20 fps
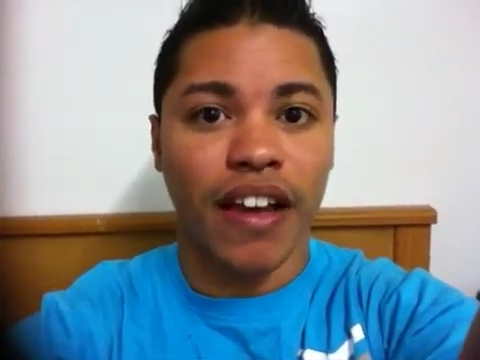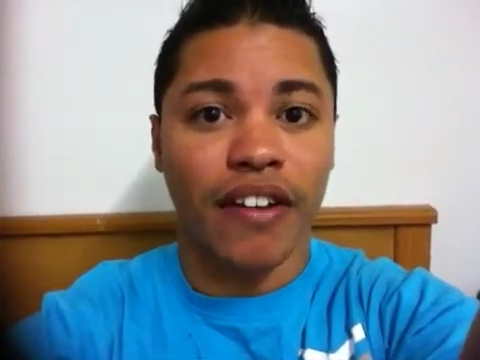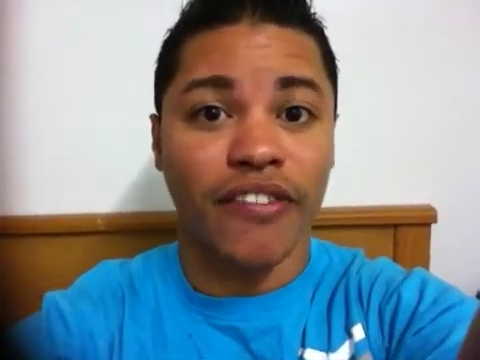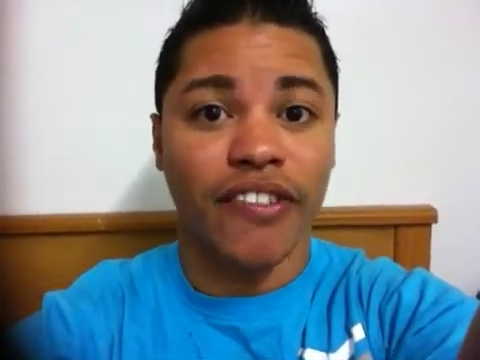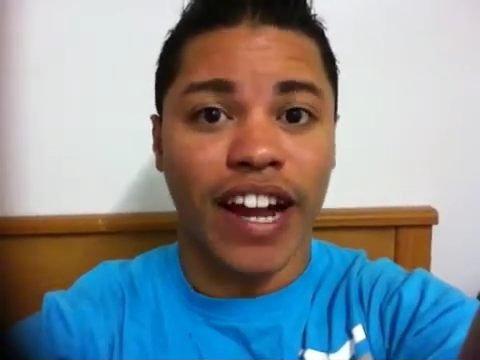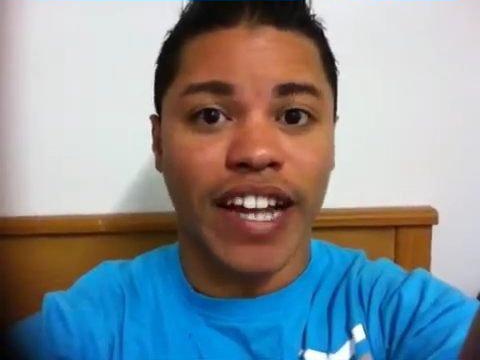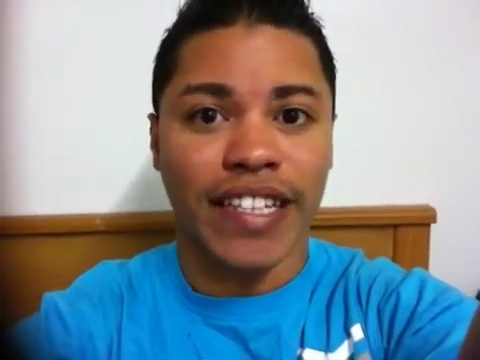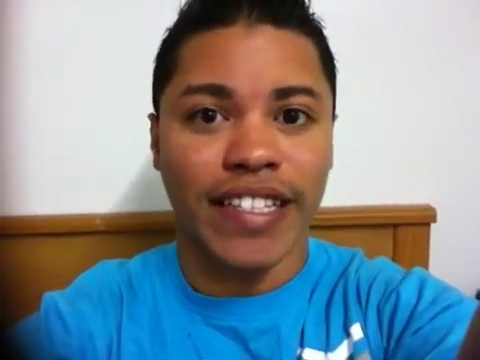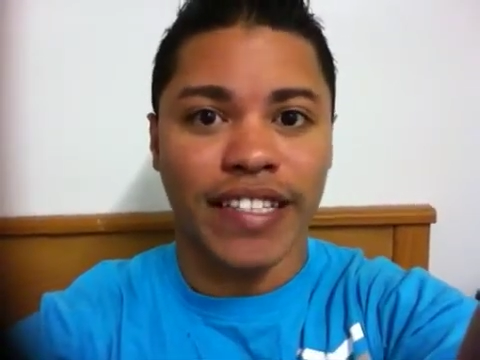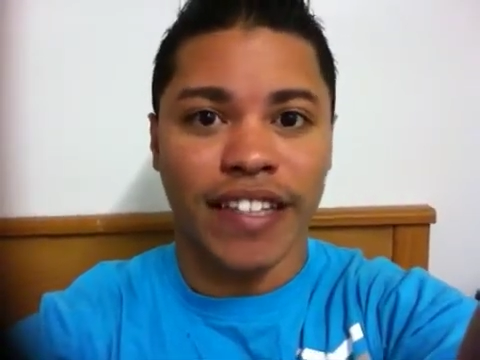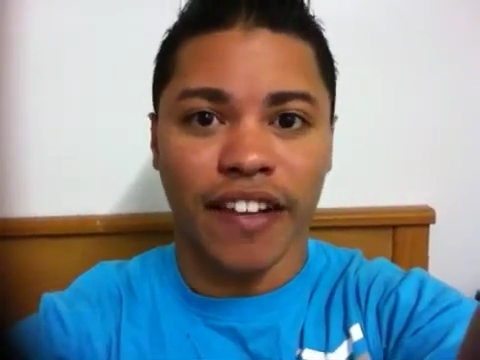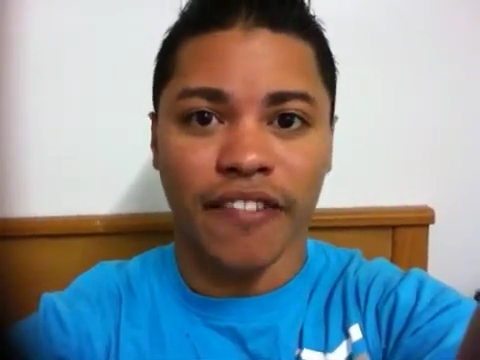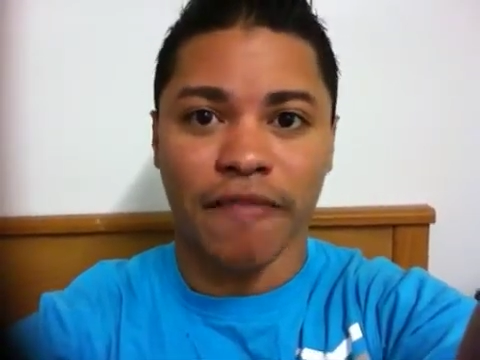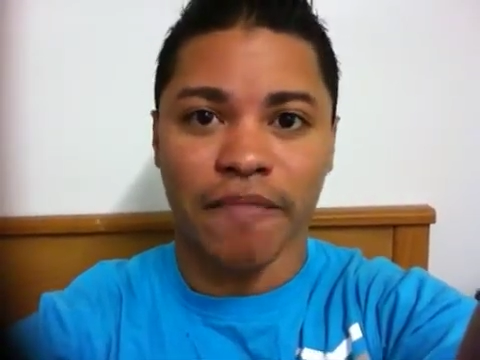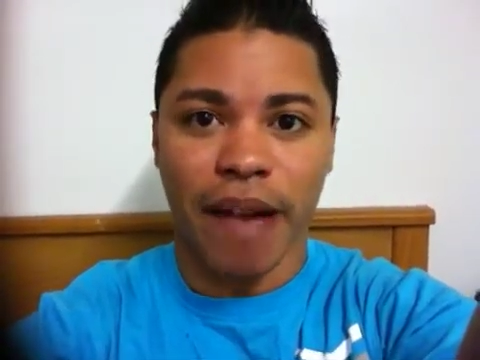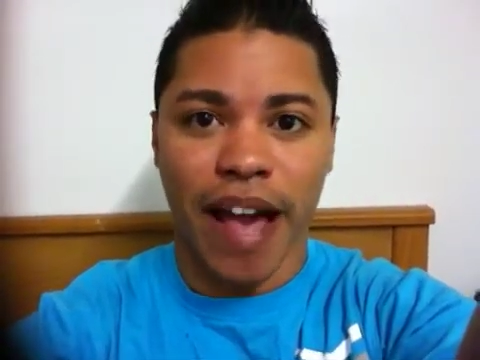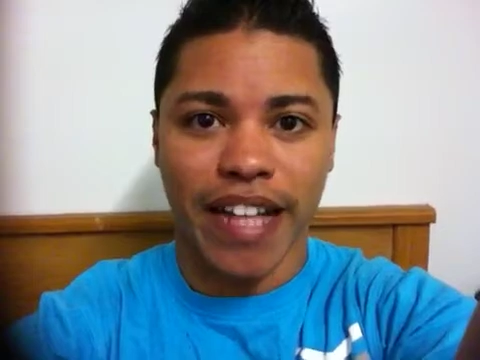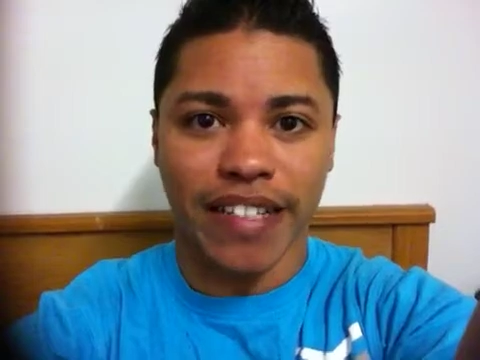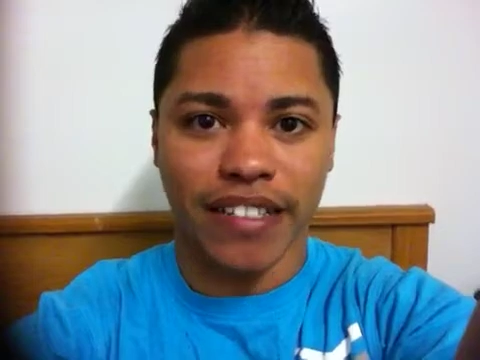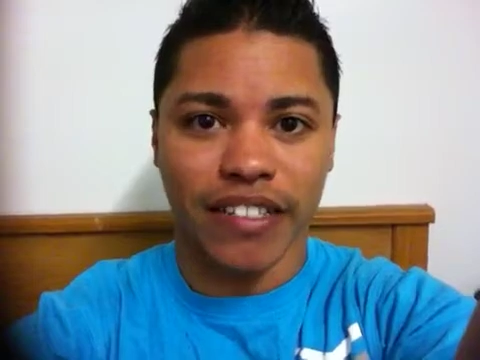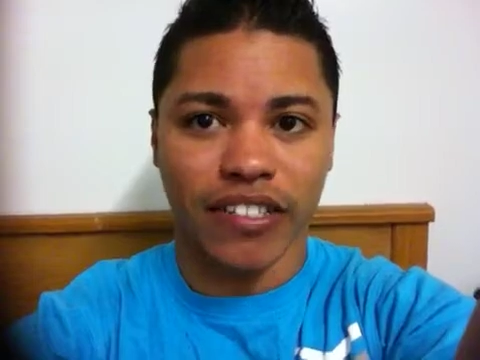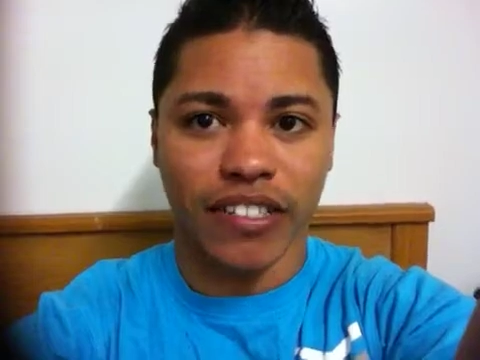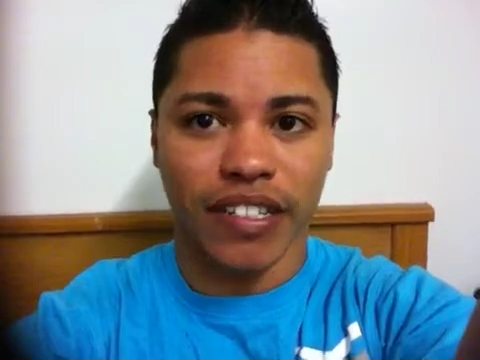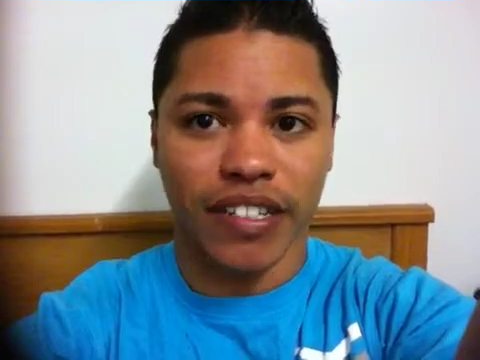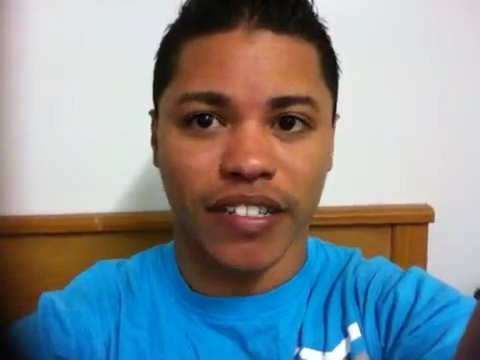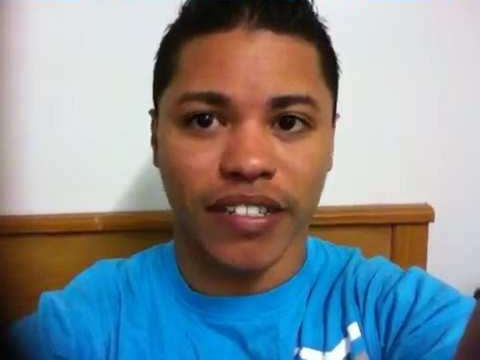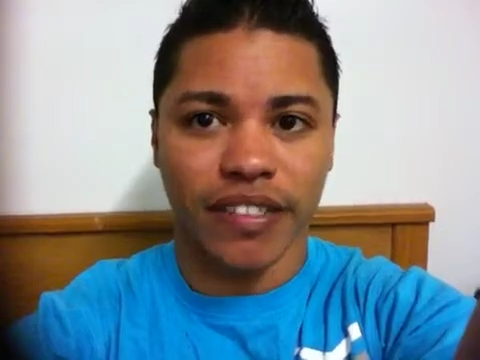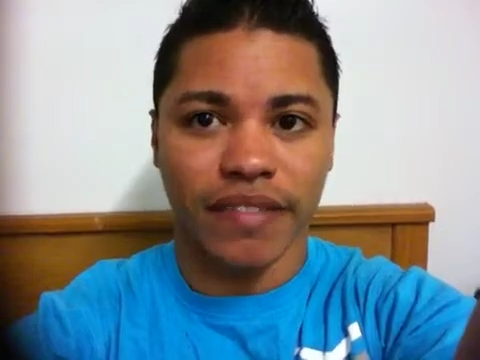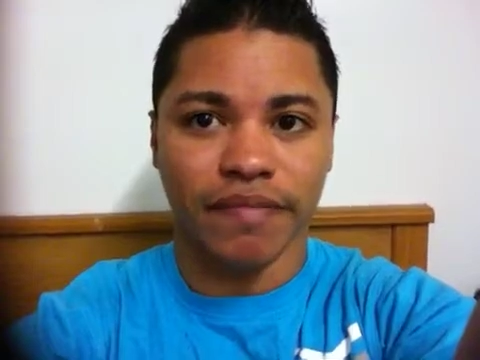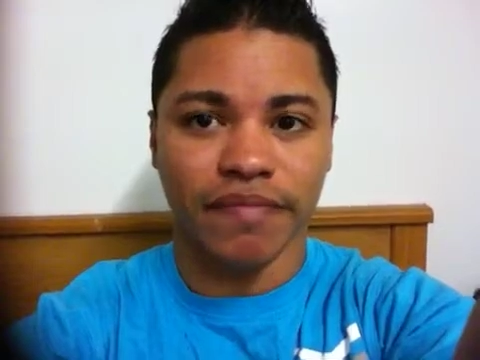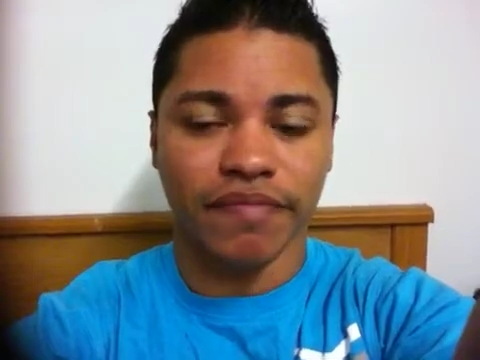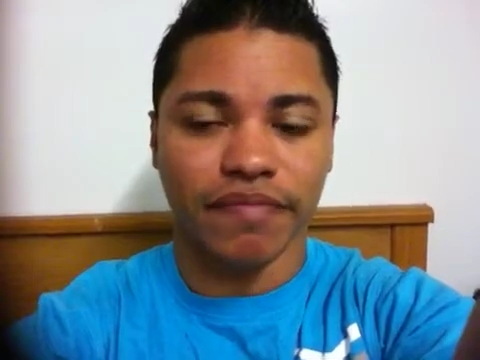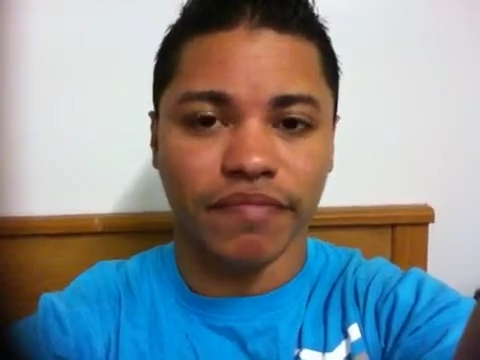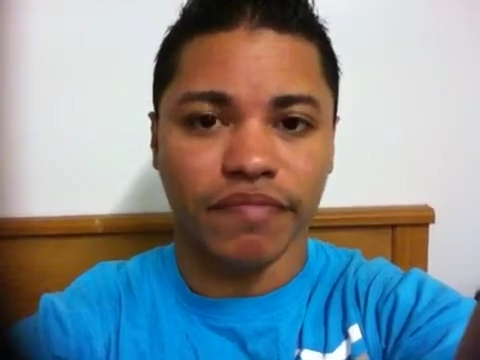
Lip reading: rites of passages.